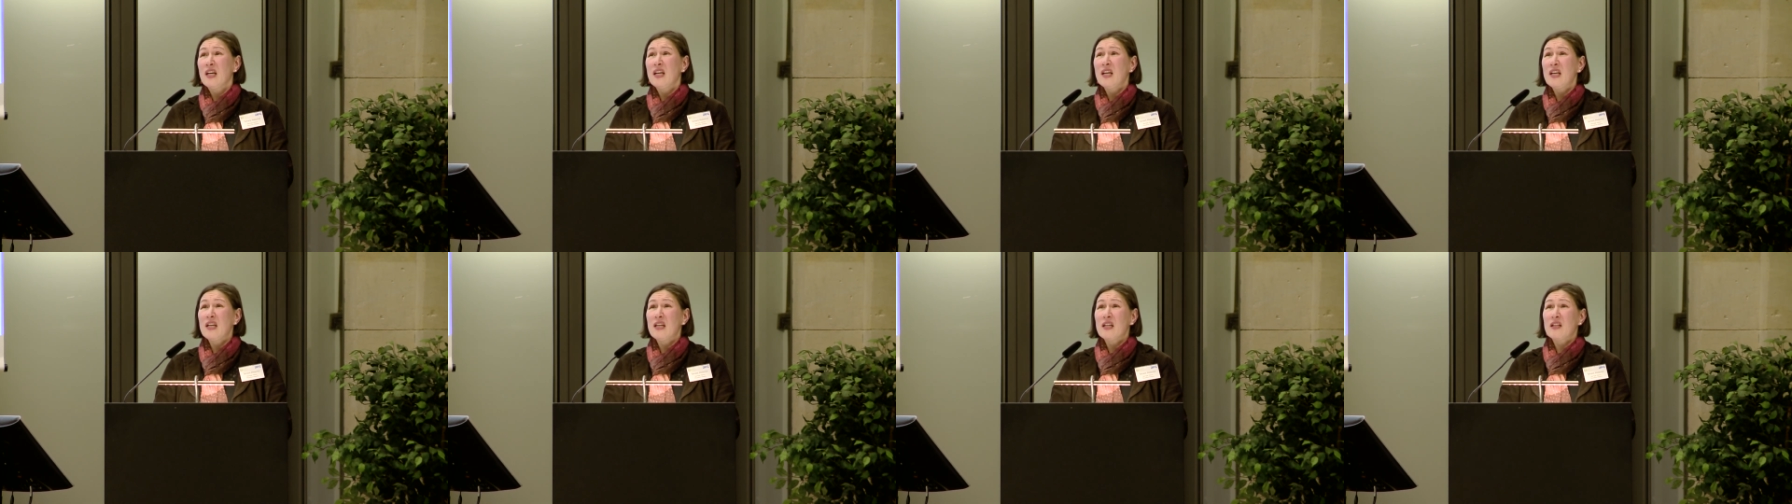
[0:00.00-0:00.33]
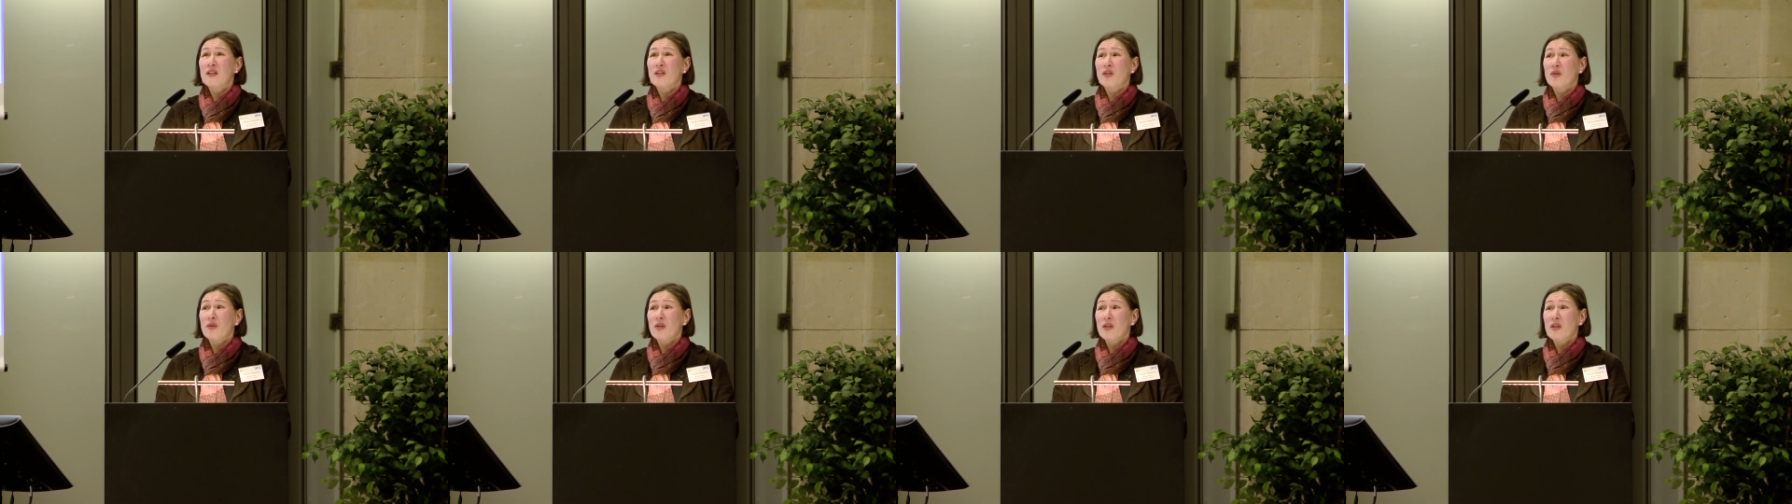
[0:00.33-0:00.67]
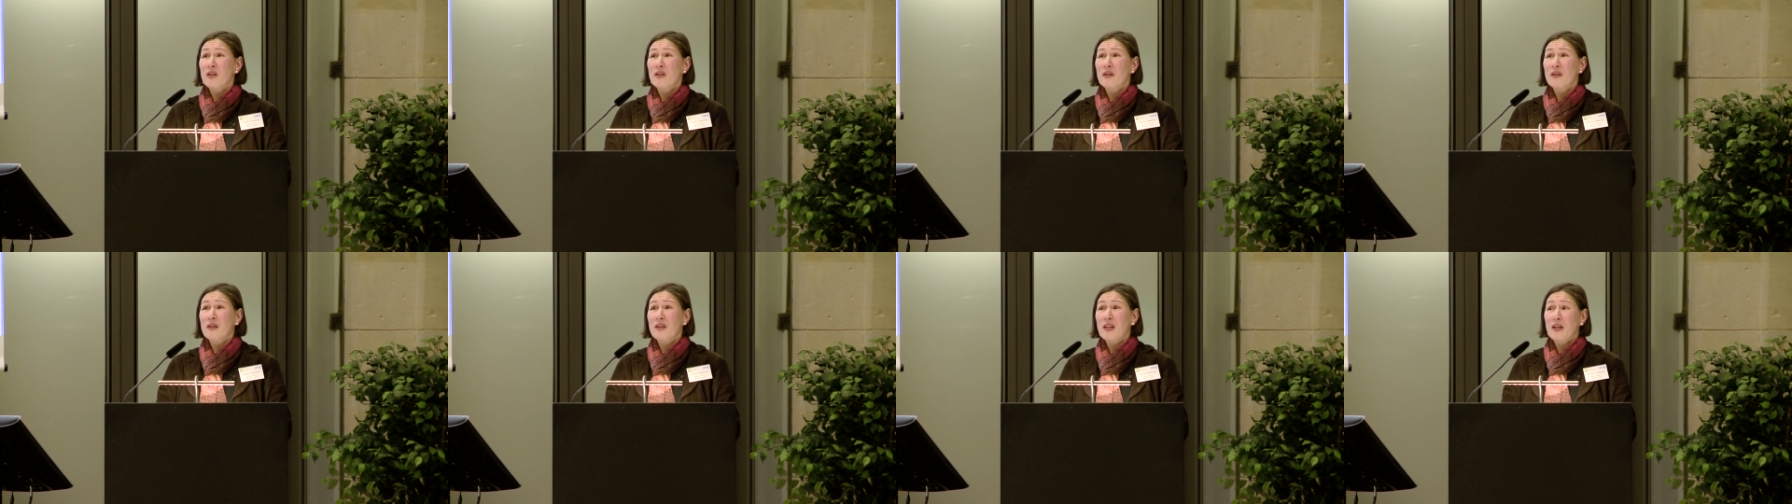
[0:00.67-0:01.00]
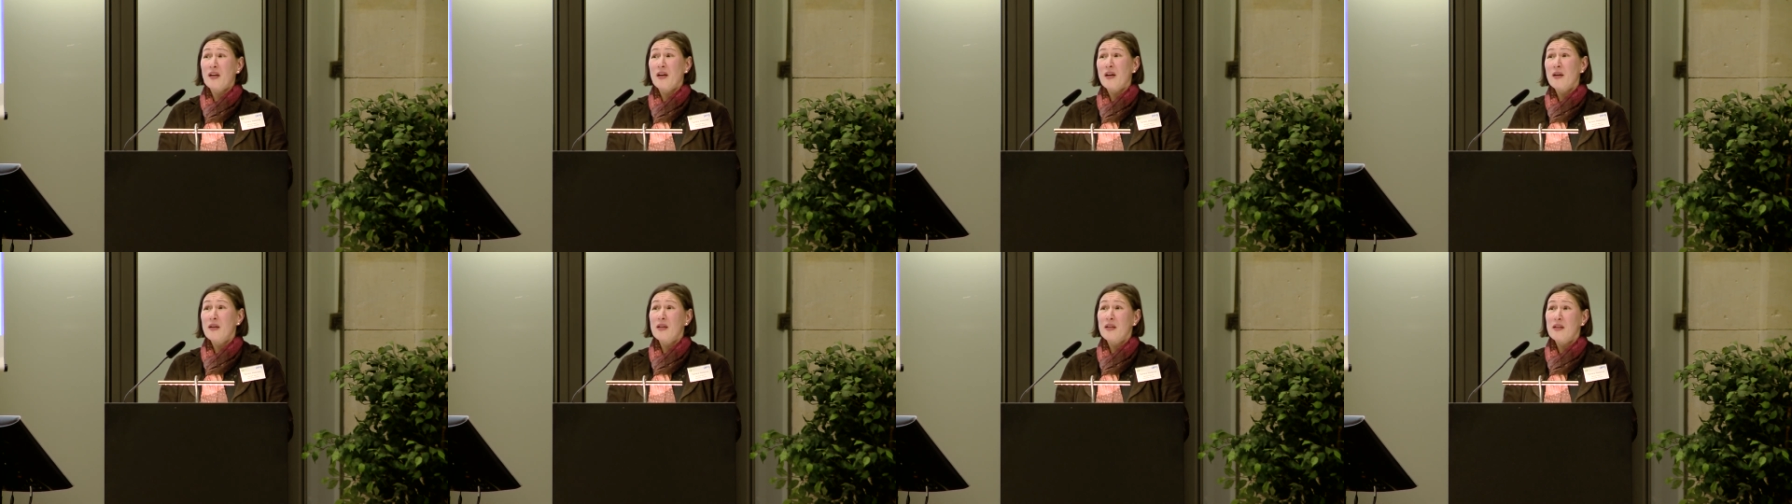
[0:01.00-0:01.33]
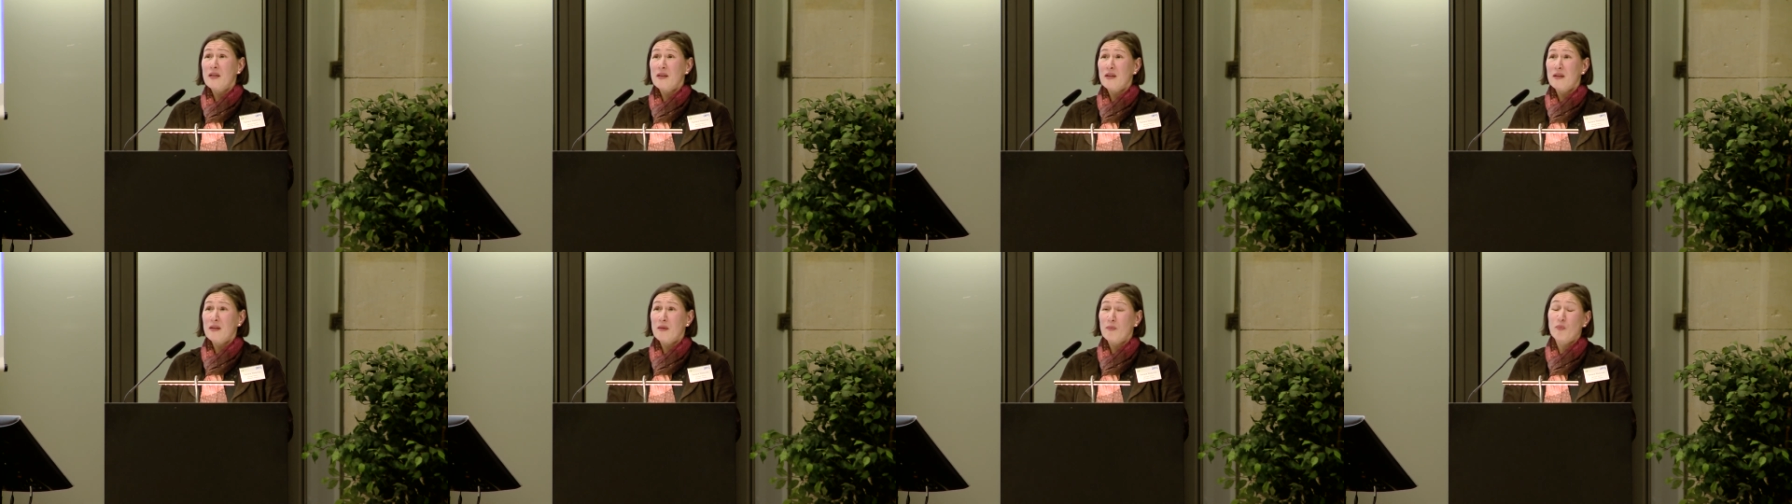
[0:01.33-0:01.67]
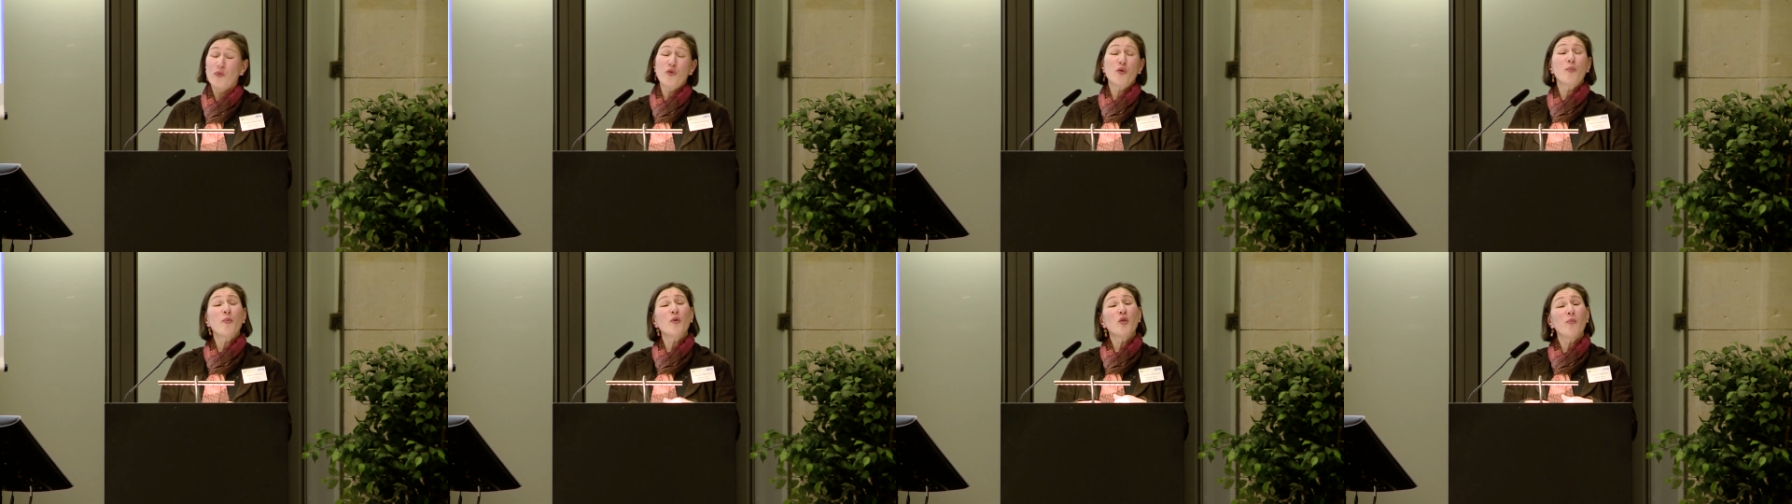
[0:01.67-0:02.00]
is uh, that I am
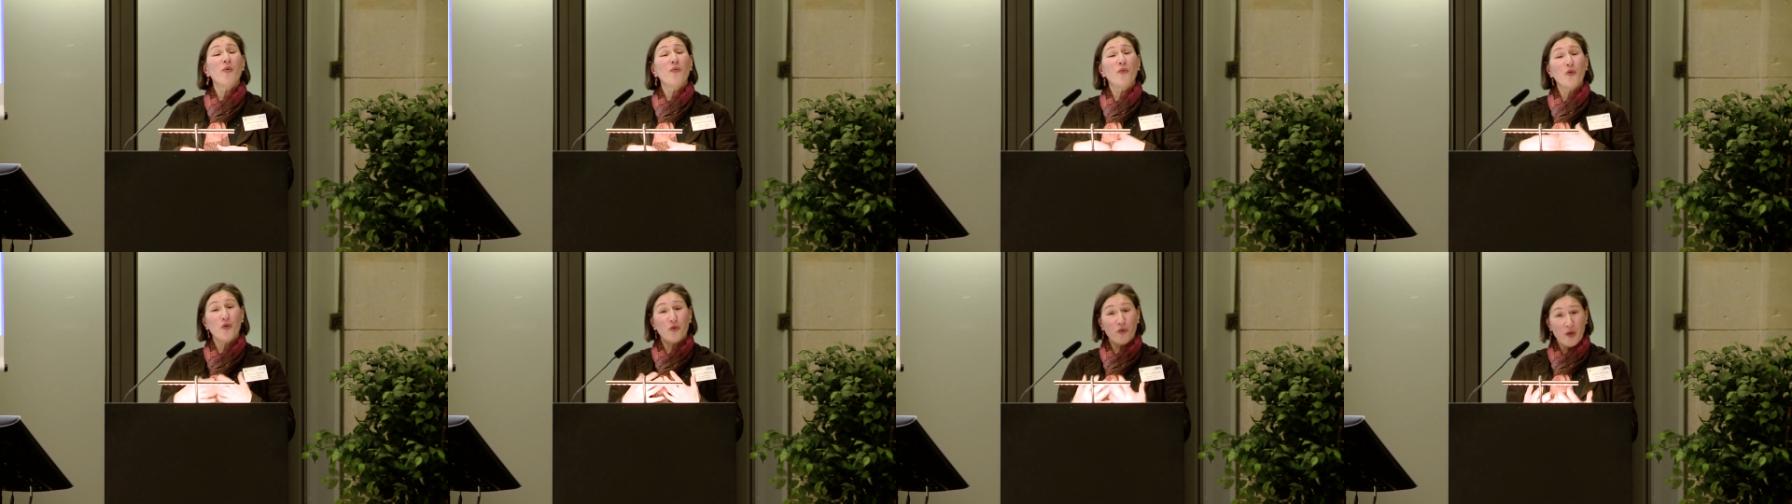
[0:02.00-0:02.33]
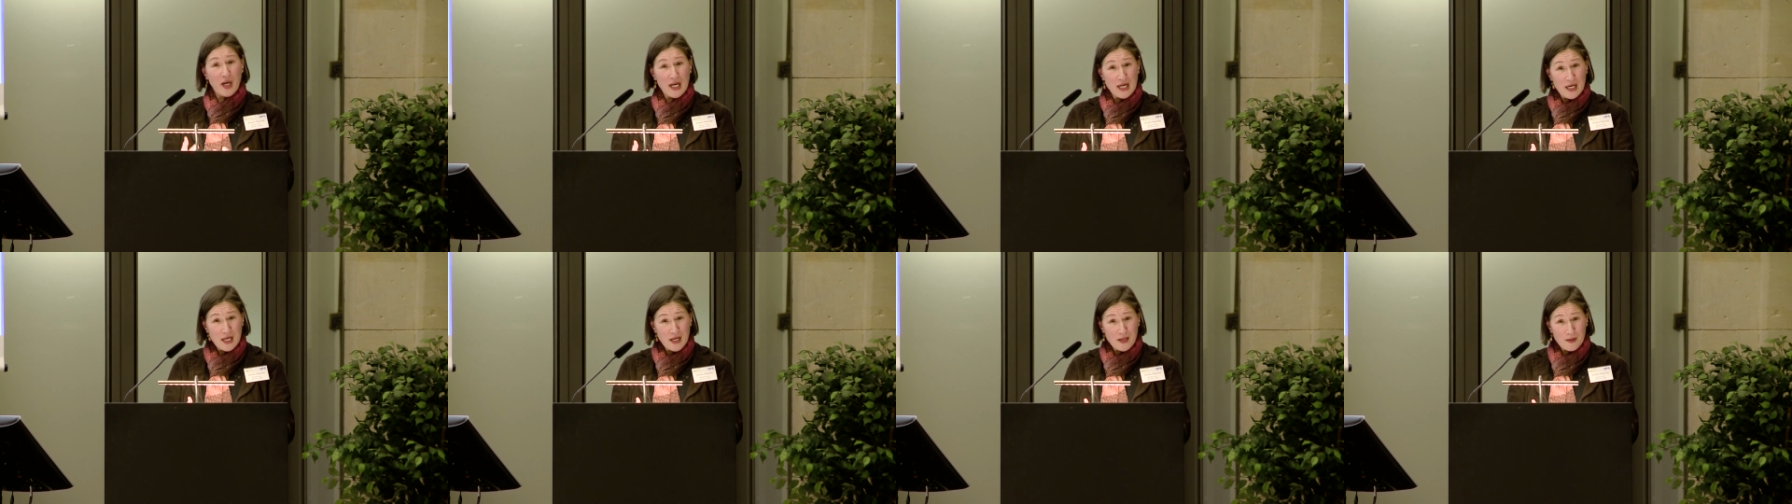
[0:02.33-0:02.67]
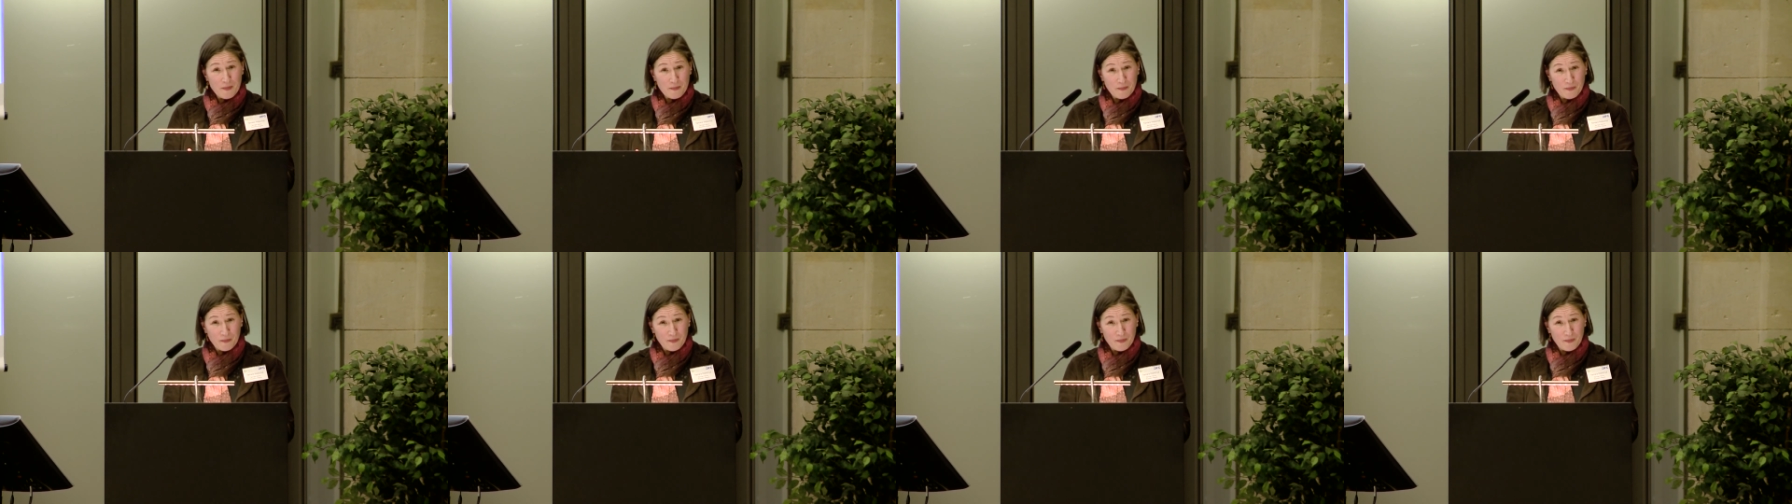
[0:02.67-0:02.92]
responsible for training.